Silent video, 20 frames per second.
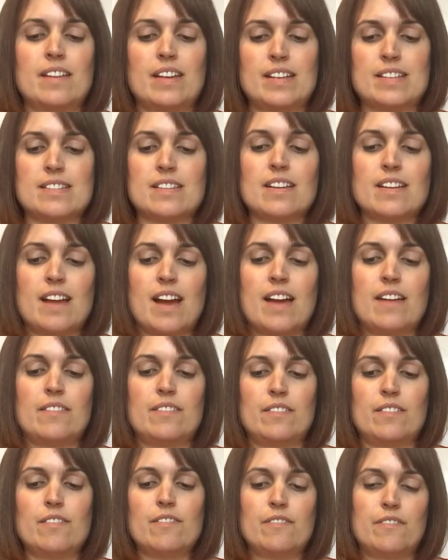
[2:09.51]
is that I
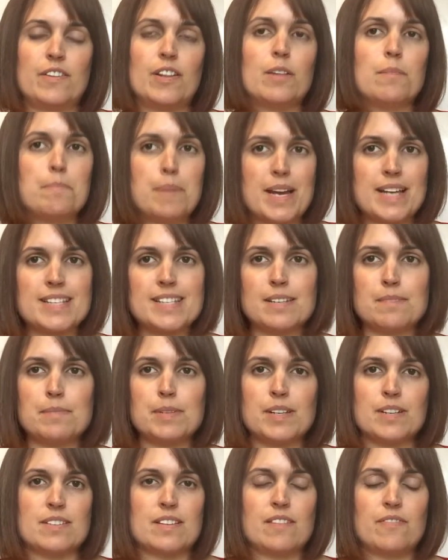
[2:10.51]
feel better
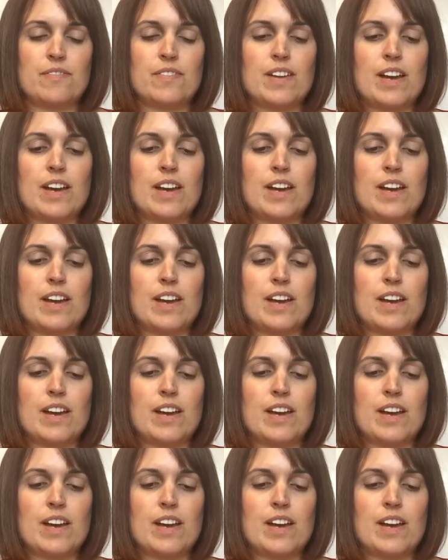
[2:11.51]
because